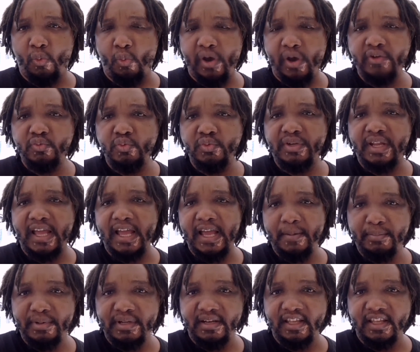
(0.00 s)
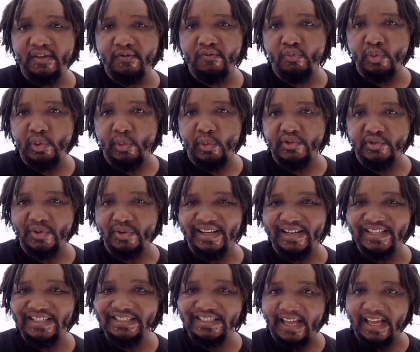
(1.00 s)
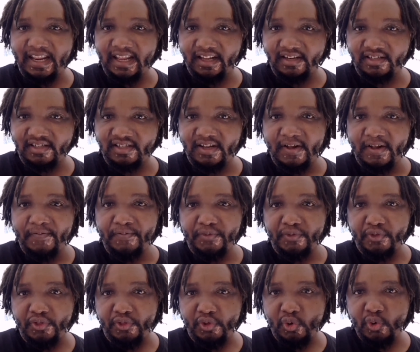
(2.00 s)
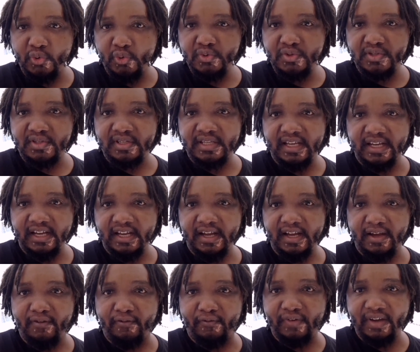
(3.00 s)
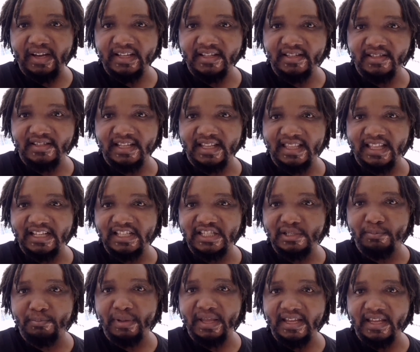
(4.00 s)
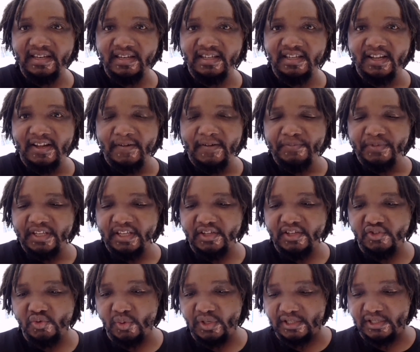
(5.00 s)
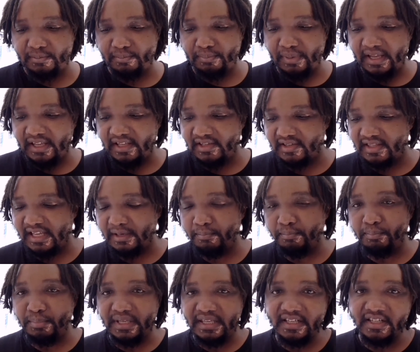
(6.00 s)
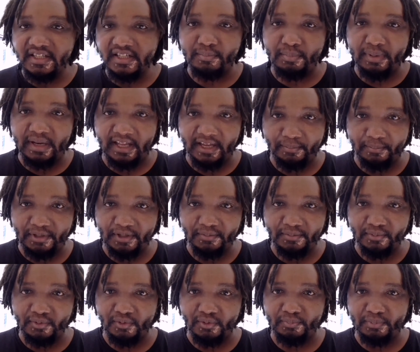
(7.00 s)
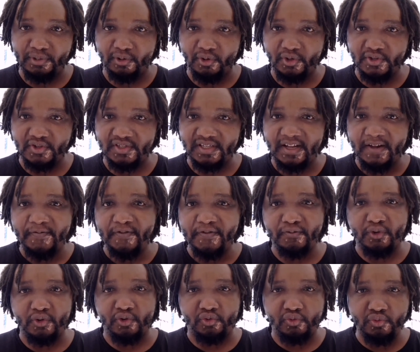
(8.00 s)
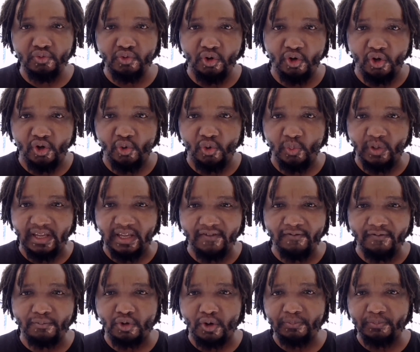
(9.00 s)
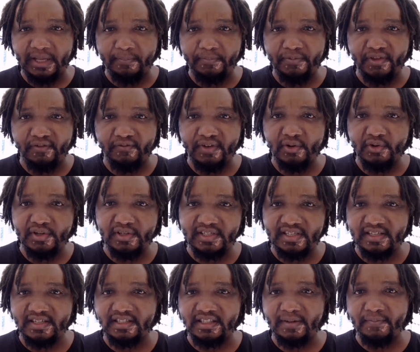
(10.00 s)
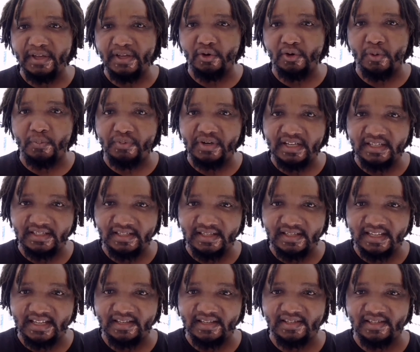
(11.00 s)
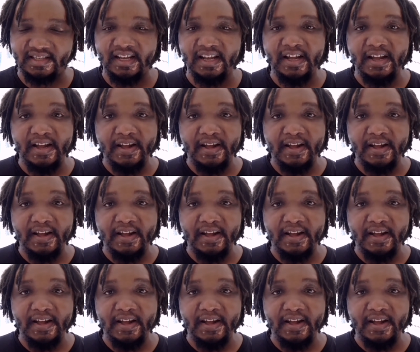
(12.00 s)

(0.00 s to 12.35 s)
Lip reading: what happened if we were to redirect those funds and that spend into a space that builds Black people? Because for too long we have propped up the very system that oppresses us.